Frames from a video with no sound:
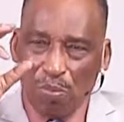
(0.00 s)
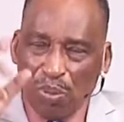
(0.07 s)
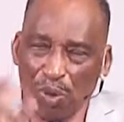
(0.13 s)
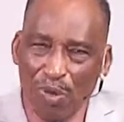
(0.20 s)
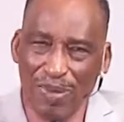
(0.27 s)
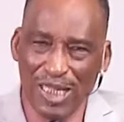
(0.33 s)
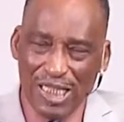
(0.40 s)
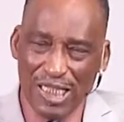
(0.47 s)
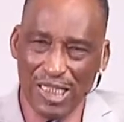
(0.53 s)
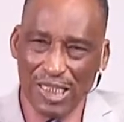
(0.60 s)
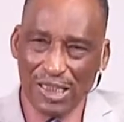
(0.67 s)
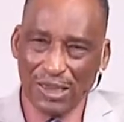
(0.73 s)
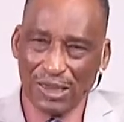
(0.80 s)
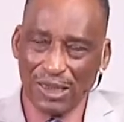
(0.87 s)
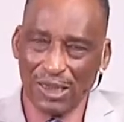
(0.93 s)

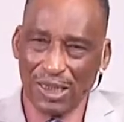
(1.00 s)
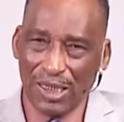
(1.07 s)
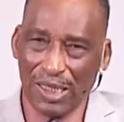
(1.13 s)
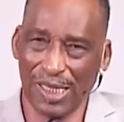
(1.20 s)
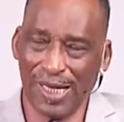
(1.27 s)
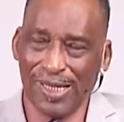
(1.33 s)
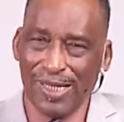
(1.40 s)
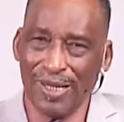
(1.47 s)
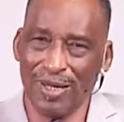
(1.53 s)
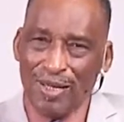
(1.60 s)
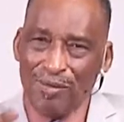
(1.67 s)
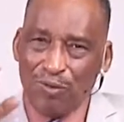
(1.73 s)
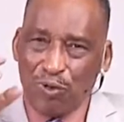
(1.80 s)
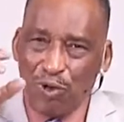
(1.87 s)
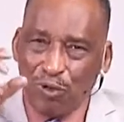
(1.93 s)
promise and
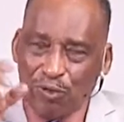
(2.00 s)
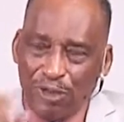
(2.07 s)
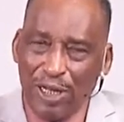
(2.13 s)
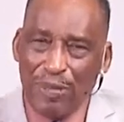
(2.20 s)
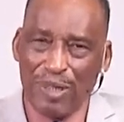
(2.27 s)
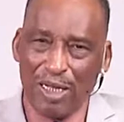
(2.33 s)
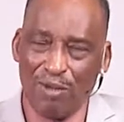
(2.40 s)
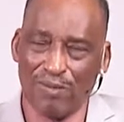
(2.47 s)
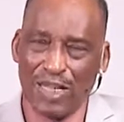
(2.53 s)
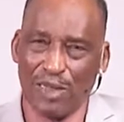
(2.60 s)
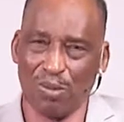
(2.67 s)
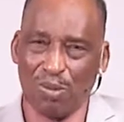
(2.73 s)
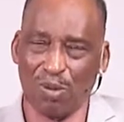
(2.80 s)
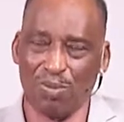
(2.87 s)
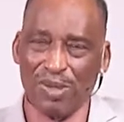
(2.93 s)
the fulfillment of
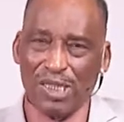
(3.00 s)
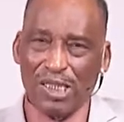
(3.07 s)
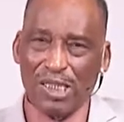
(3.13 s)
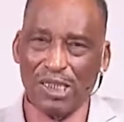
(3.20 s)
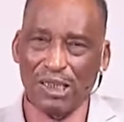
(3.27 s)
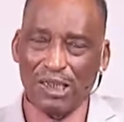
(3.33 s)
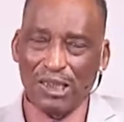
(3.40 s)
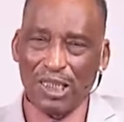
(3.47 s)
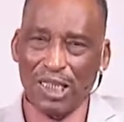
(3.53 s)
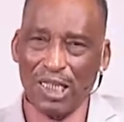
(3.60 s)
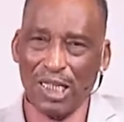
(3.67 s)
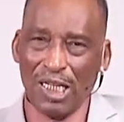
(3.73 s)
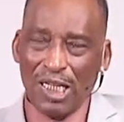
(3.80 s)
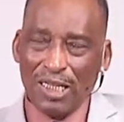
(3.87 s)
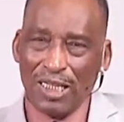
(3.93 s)
that promise,
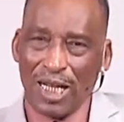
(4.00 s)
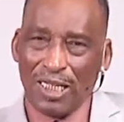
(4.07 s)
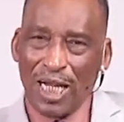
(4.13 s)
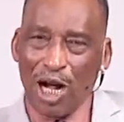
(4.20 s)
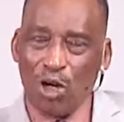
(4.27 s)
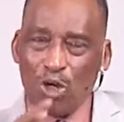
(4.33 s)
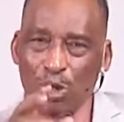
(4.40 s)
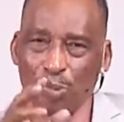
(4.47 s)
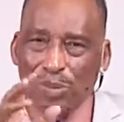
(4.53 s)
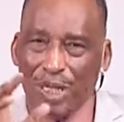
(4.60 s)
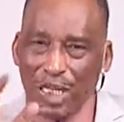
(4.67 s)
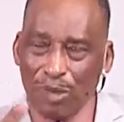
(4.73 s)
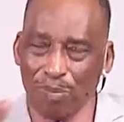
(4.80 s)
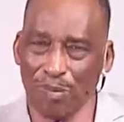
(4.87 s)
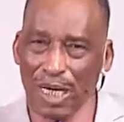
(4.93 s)
that our
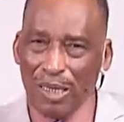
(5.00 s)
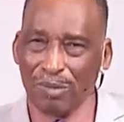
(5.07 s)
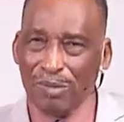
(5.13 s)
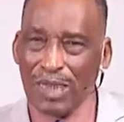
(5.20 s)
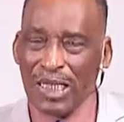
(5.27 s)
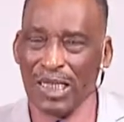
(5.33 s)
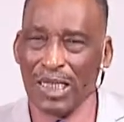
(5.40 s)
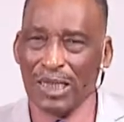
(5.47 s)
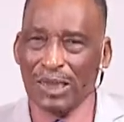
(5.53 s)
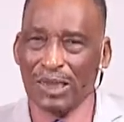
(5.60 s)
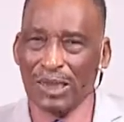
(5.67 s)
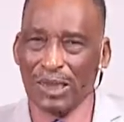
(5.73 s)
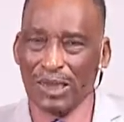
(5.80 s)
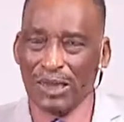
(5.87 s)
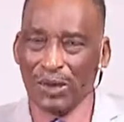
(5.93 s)
spirit man be
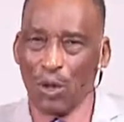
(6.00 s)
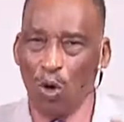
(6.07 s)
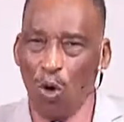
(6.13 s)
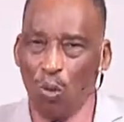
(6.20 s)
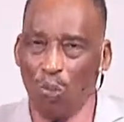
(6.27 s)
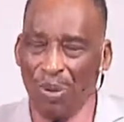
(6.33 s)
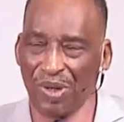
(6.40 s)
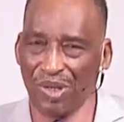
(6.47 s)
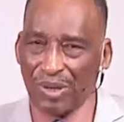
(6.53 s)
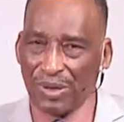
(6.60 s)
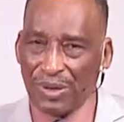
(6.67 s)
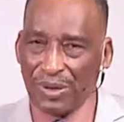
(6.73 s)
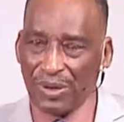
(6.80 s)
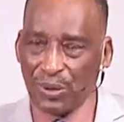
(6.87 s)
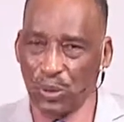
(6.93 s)

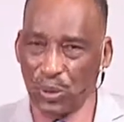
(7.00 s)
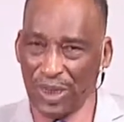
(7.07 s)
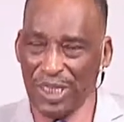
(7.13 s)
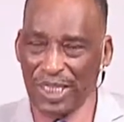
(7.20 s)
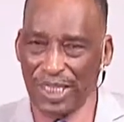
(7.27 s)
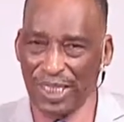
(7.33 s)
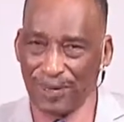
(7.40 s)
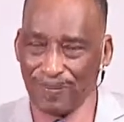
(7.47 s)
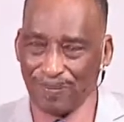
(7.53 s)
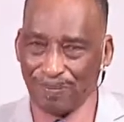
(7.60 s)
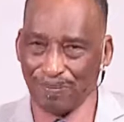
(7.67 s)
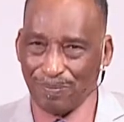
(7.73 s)
open to it.